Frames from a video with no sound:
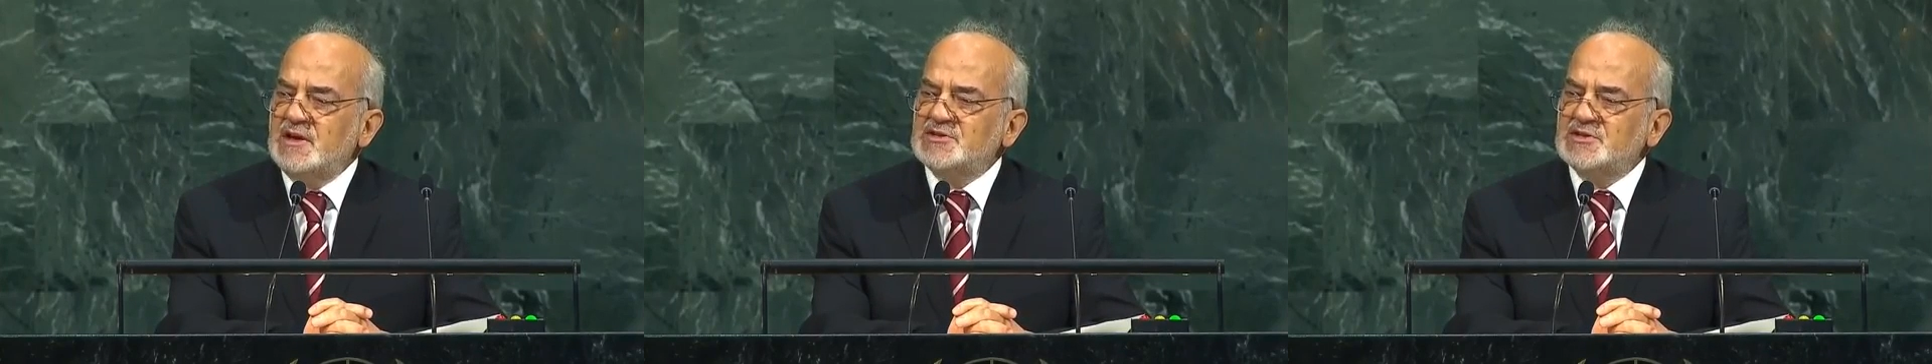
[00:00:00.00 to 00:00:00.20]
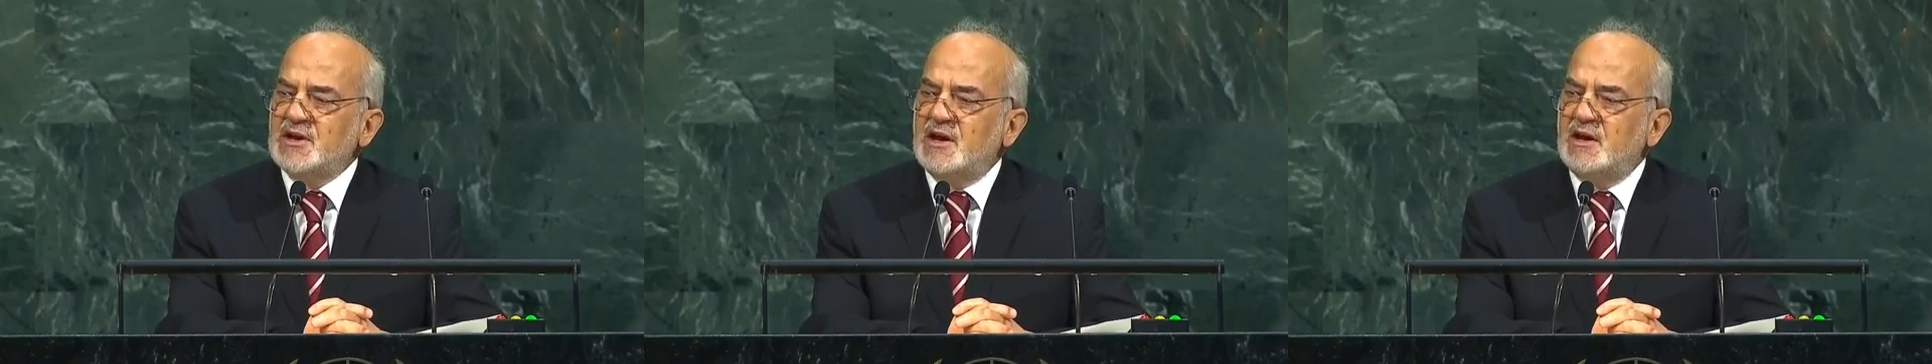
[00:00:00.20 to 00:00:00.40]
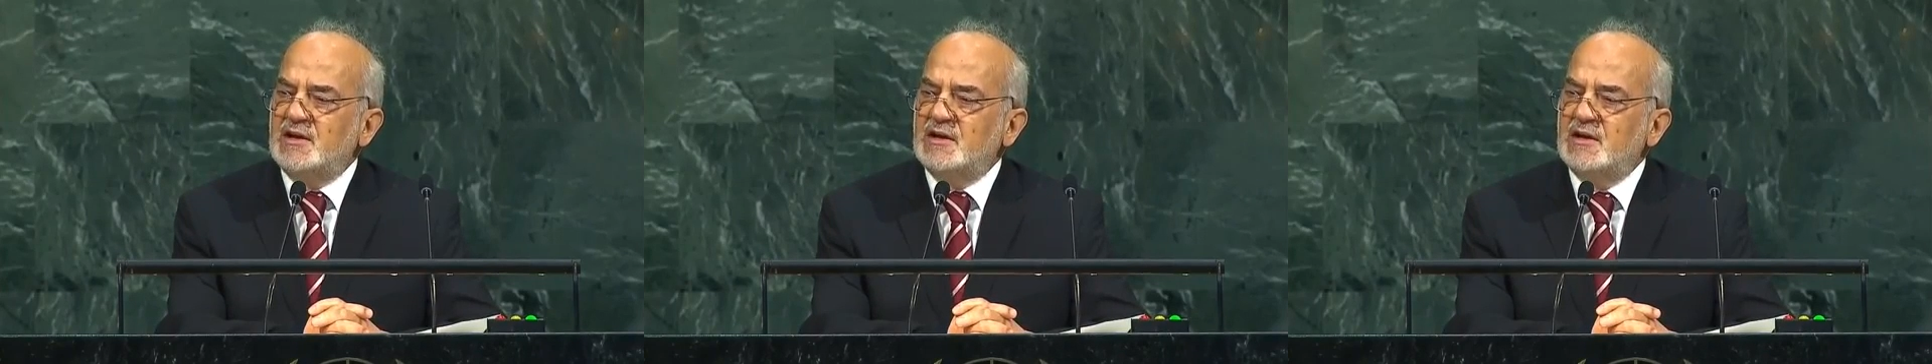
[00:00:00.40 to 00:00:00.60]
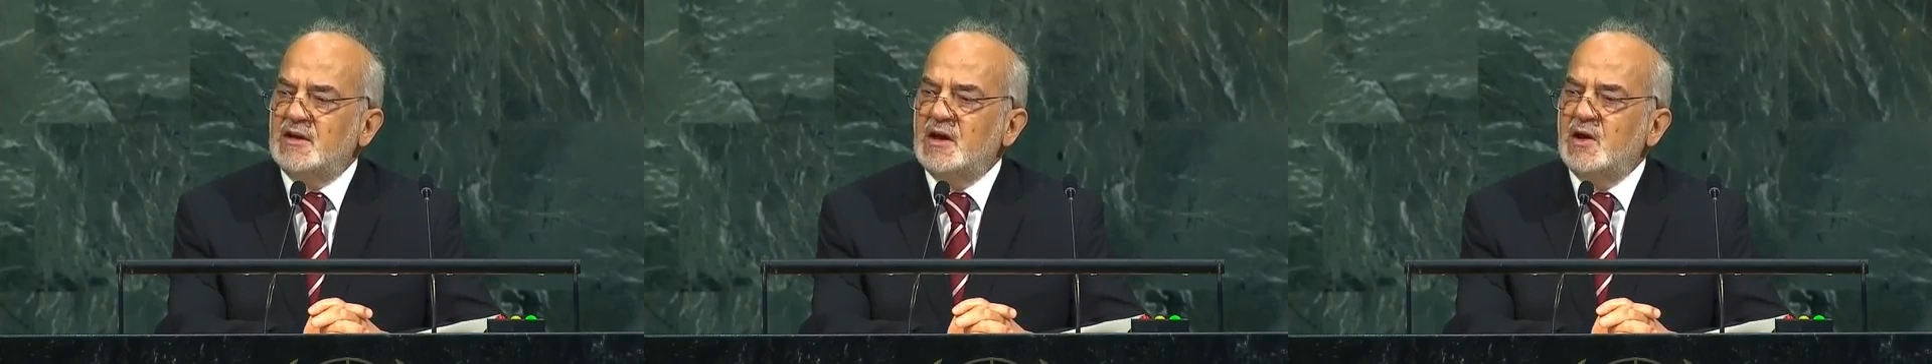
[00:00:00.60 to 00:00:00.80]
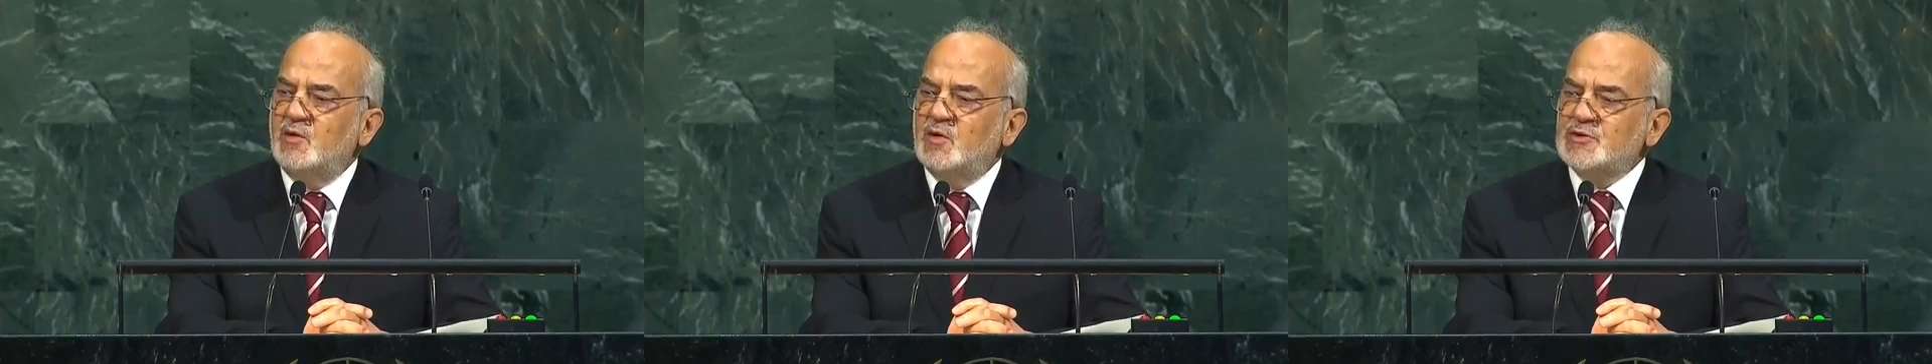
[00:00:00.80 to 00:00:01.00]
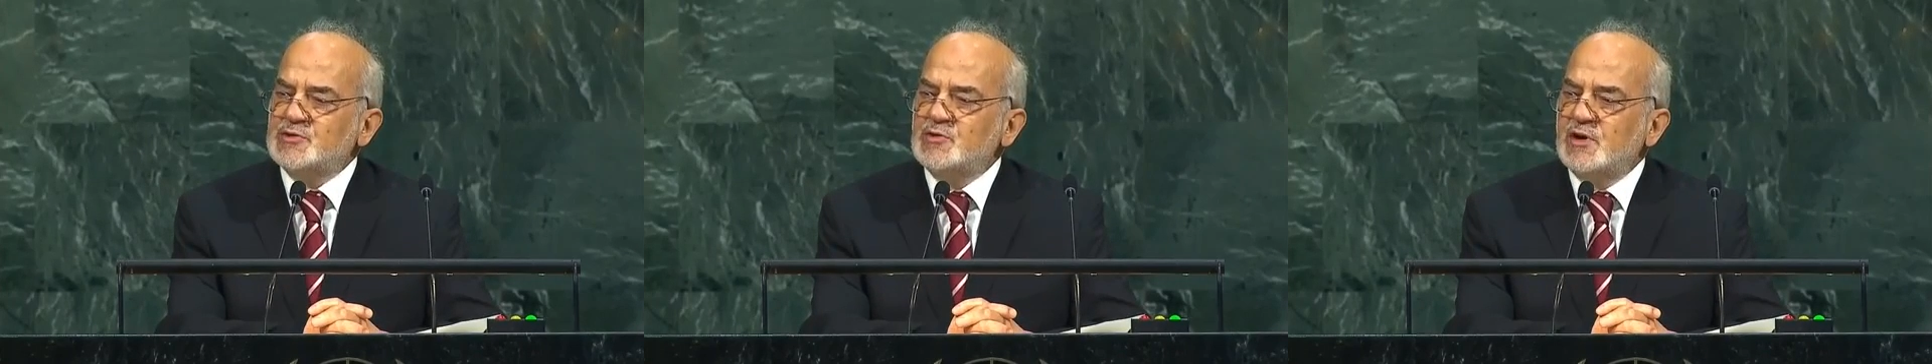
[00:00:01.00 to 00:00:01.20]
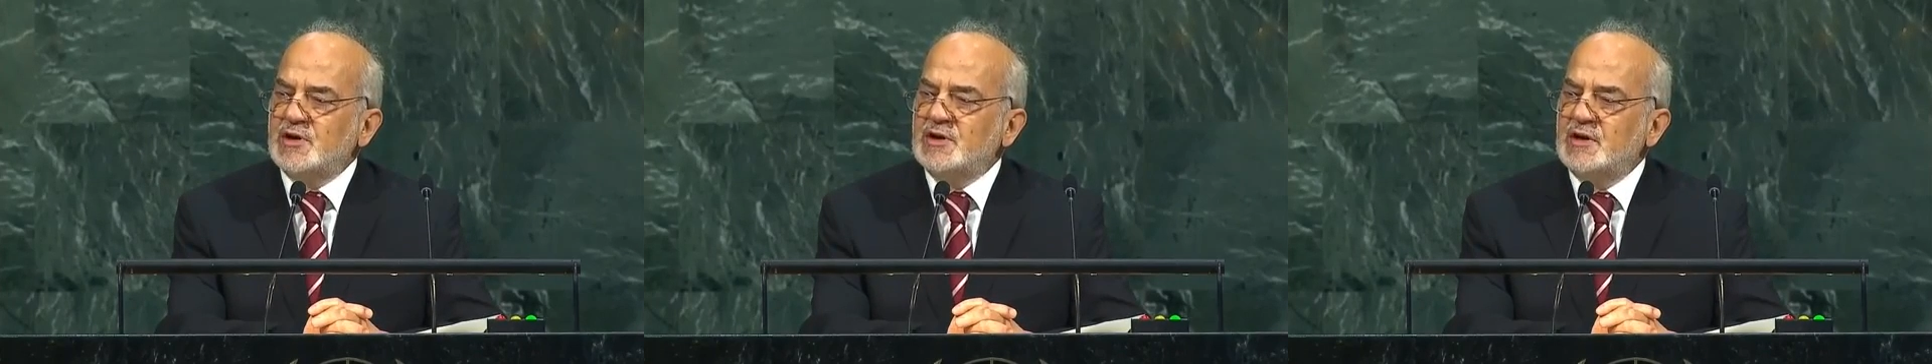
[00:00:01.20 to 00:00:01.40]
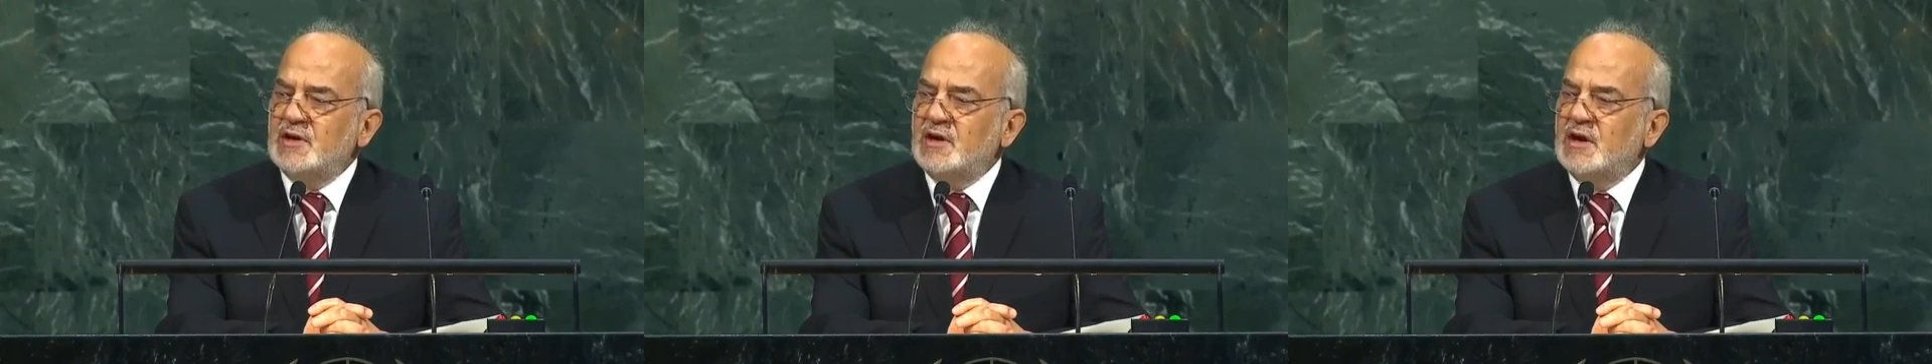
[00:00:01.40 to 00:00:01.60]
we will
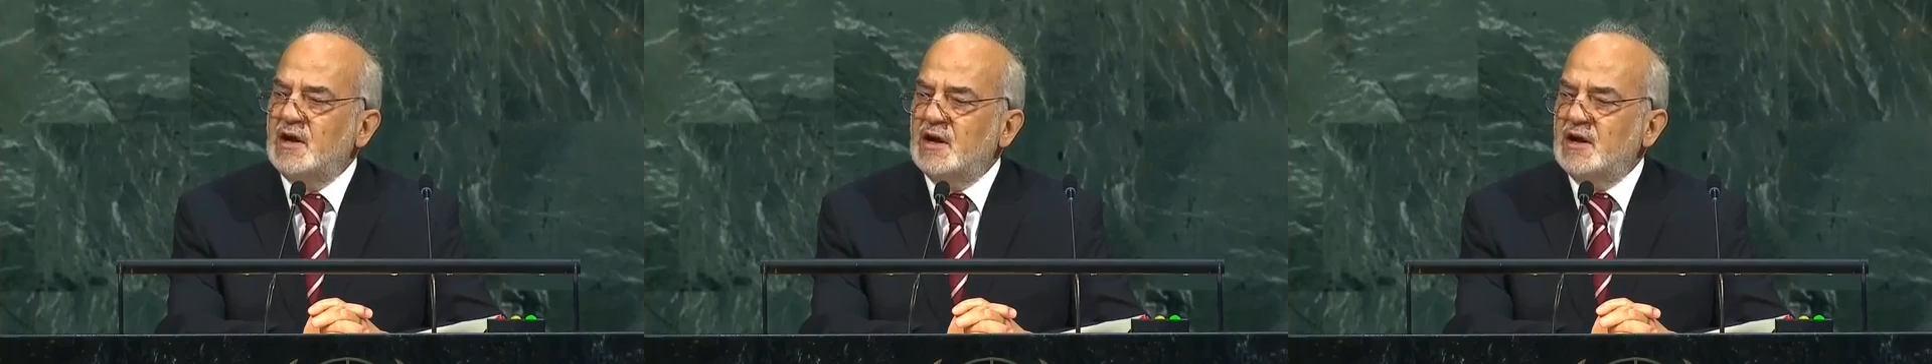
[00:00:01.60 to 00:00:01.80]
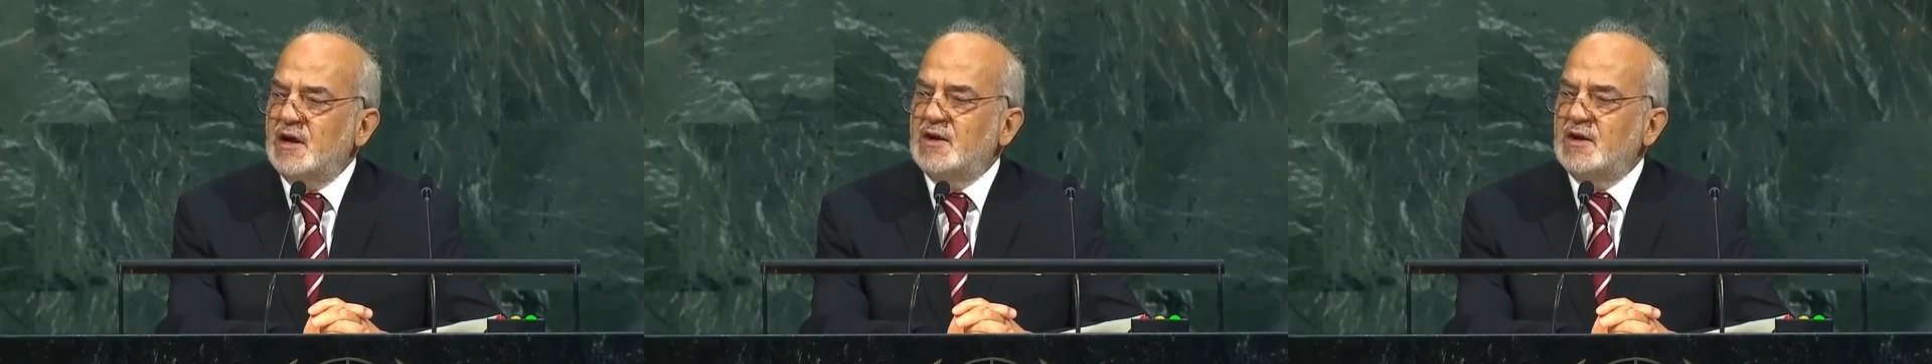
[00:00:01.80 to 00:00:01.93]
strongly